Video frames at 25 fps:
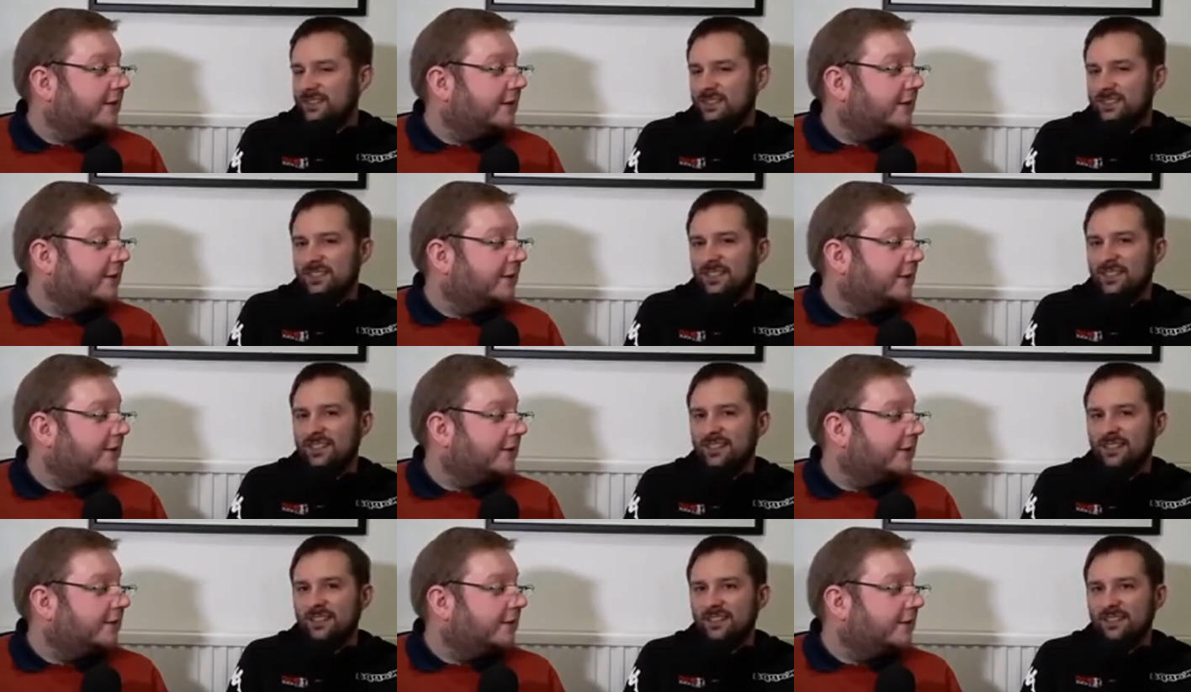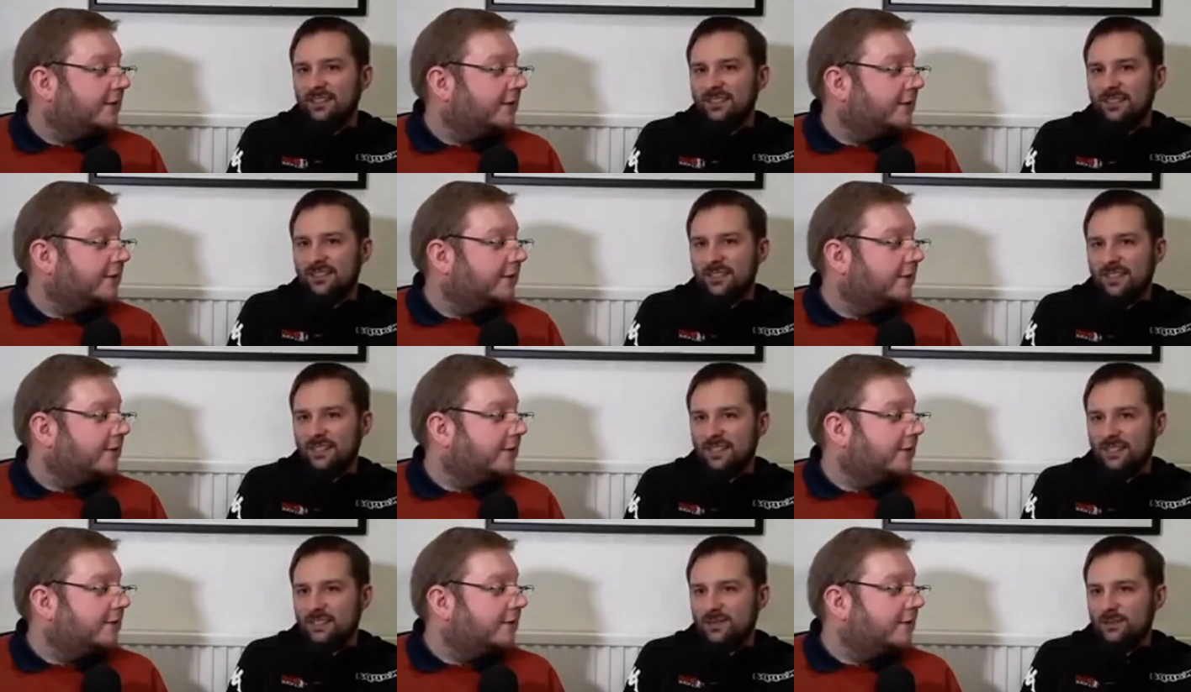Speaker 1: the St
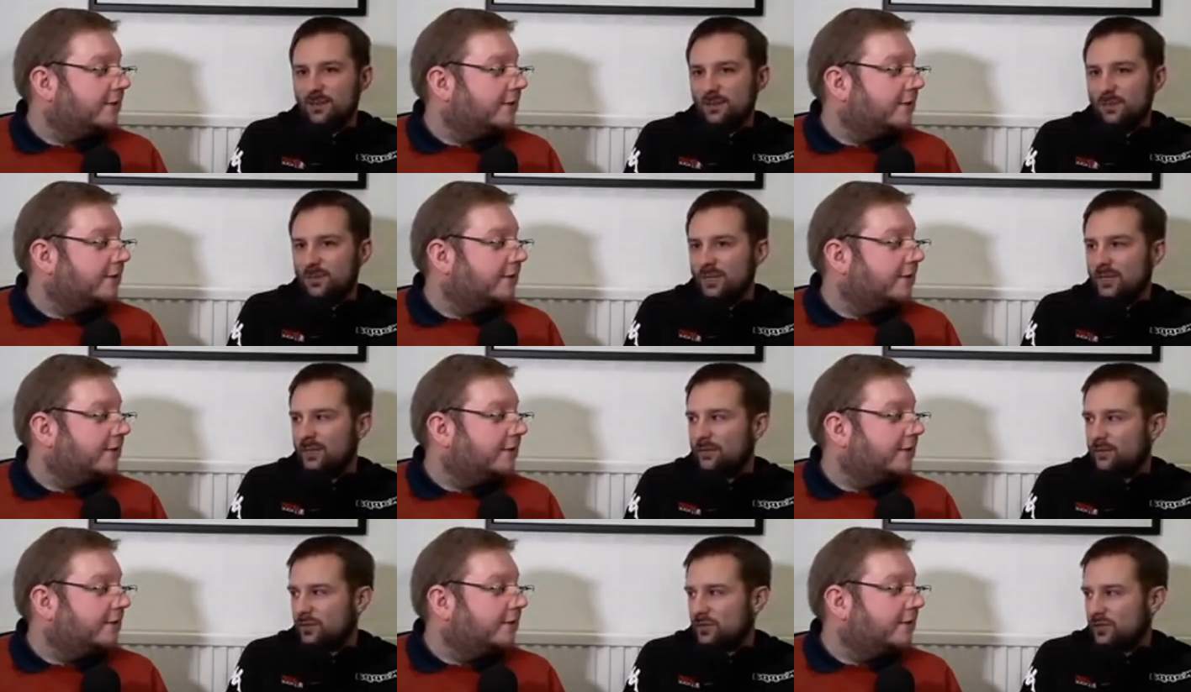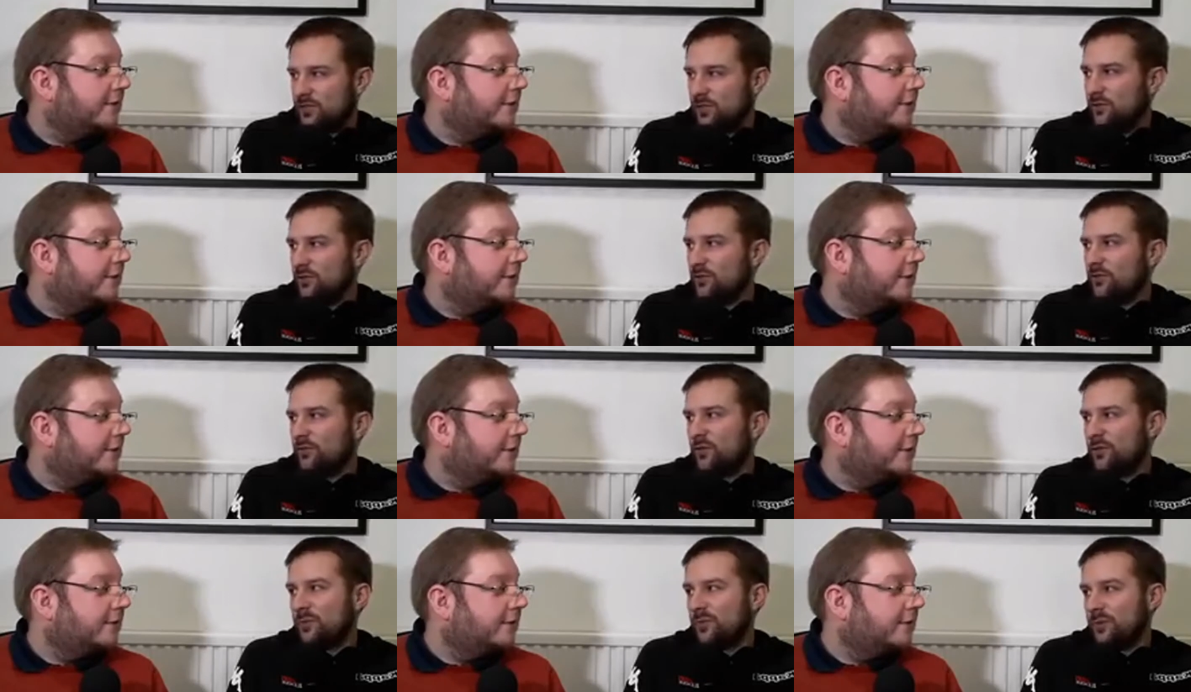Helens Academy, played for
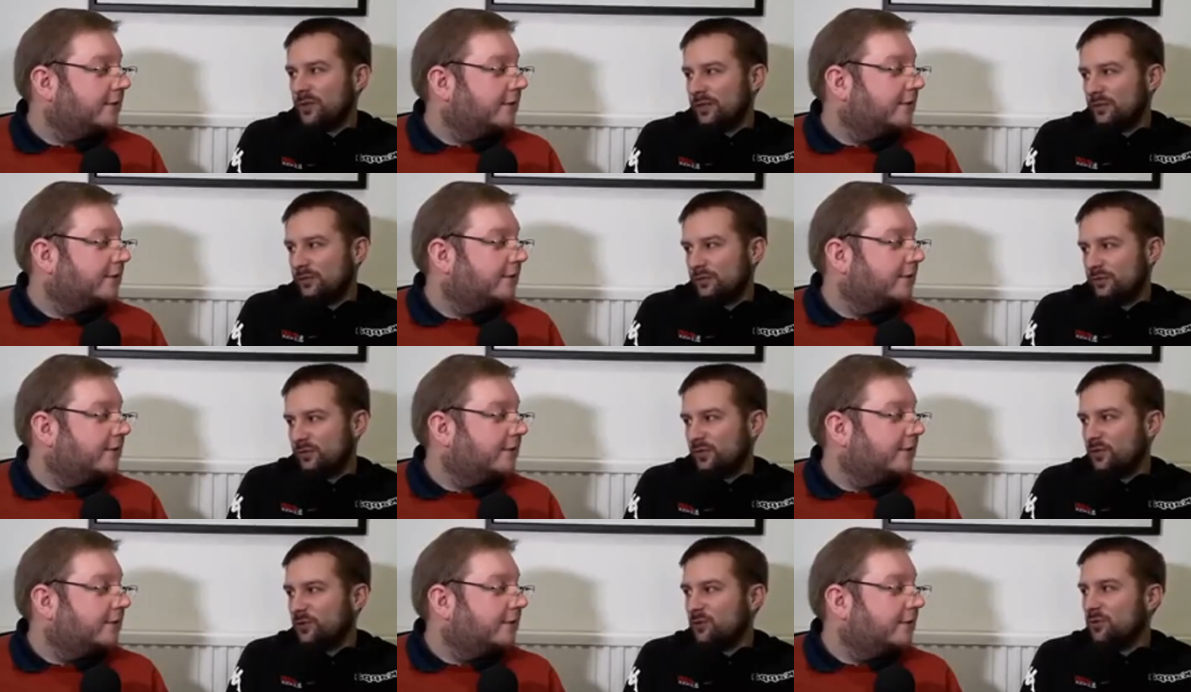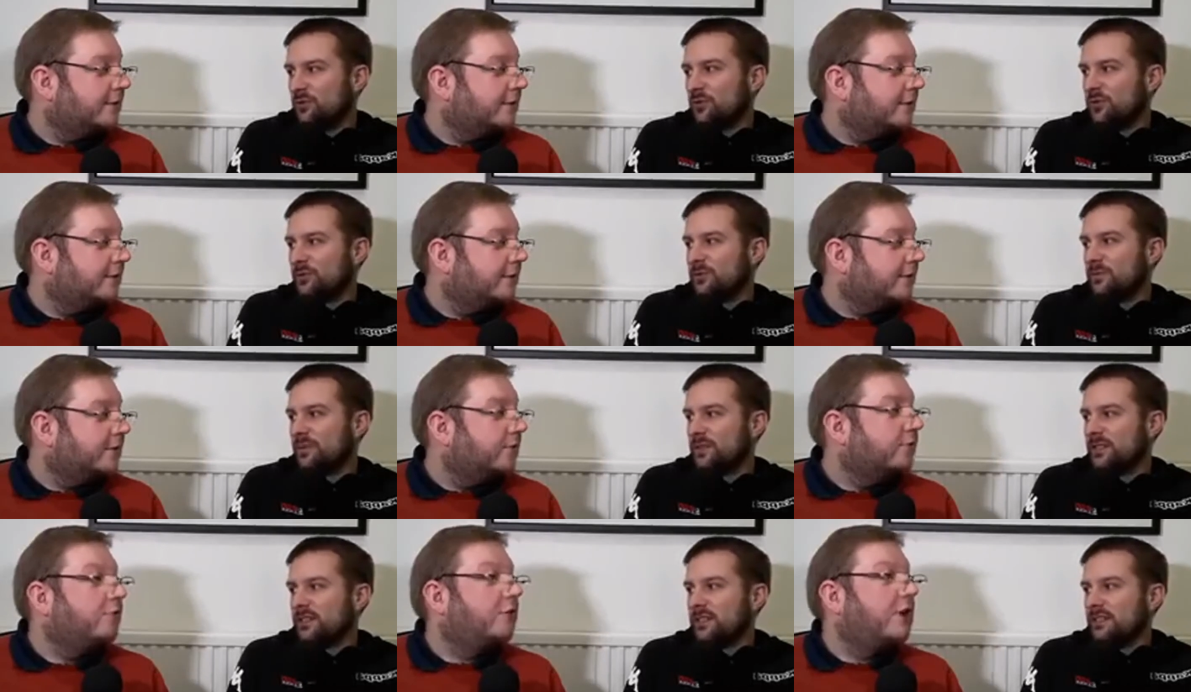Salford, played for
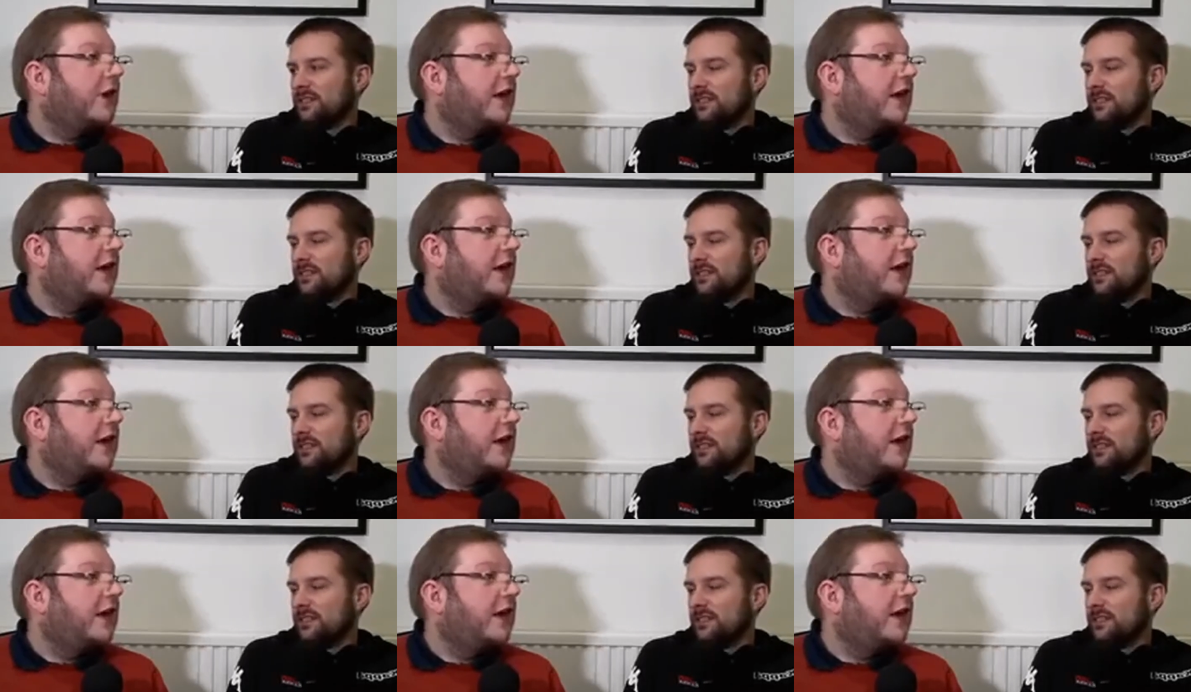Oldham.